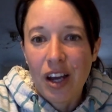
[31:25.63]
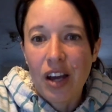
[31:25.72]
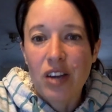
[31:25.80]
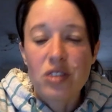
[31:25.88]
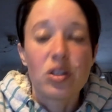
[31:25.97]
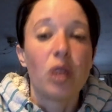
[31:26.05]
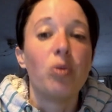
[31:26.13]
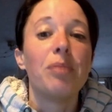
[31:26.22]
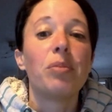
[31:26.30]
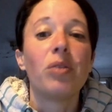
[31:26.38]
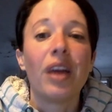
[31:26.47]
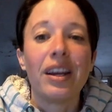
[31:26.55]
So we
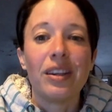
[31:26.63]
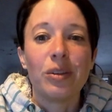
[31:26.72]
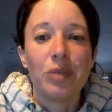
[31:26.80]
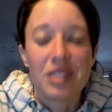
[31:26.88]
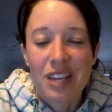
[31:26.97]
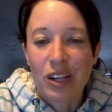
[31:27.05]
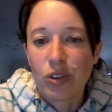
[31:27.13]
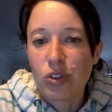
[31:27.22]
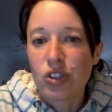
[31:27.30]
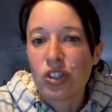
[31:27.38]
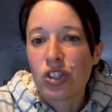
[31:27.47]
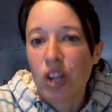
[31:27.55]
pray. We say, God,
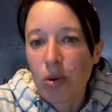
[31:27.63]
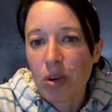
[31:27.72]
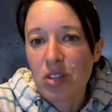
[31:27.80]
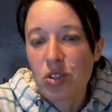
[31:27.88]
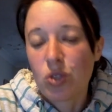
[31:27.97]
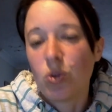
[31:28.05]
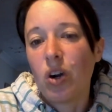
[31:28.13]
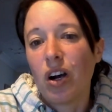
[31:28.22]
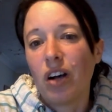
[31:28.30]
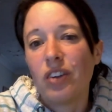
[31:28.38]
show us your heart,